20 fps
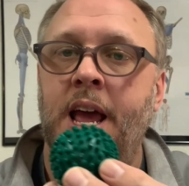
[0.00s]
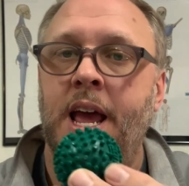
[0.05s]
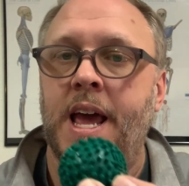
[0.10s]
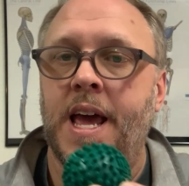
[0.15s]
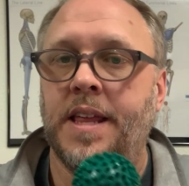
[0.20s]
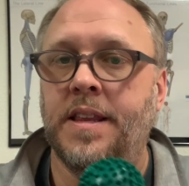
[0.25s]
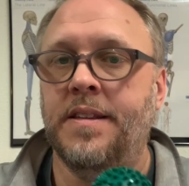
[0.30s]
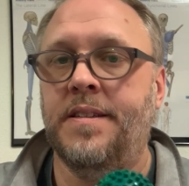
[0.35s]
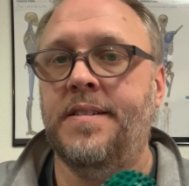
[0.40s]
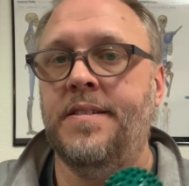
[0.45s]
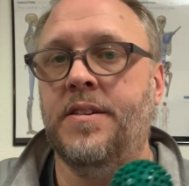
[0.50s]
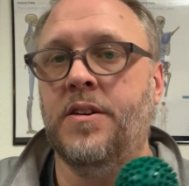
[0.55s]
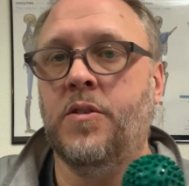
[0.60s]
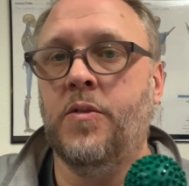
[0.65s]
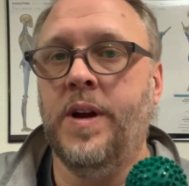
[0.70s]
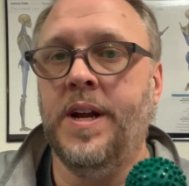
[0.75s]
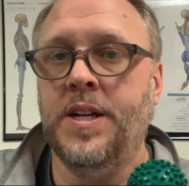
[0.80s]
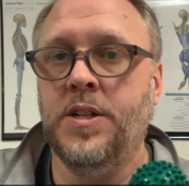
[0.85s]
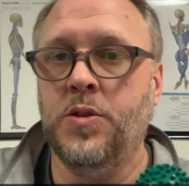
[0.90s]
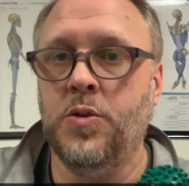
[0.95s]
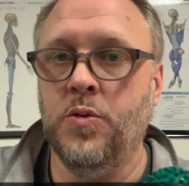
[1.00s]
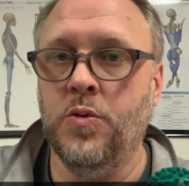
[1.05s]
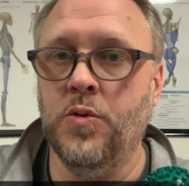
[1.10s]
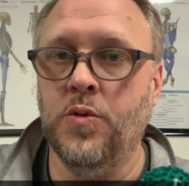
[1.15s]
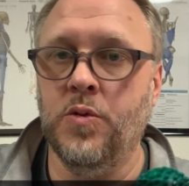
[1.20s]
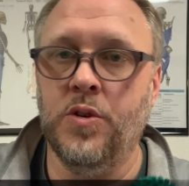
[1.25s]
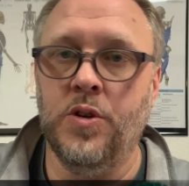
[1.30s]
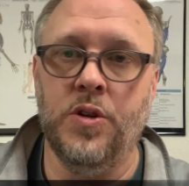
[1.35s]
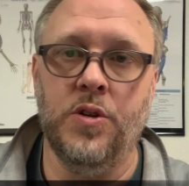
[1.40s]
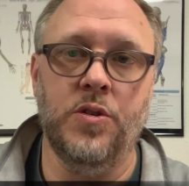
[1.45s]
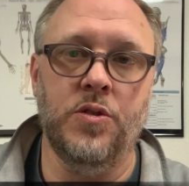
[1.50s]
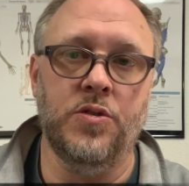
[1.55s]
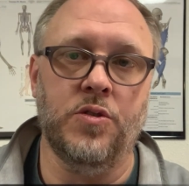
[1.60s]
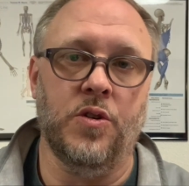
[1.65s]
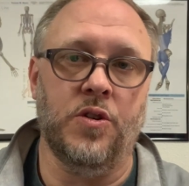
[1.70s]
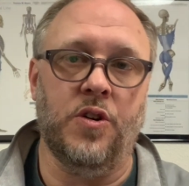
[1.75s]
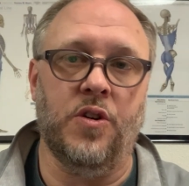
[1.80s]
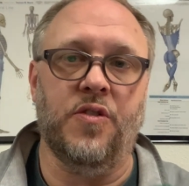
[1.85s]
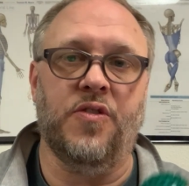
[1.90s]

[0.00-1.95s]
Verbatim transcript: and this is a great tool to use on your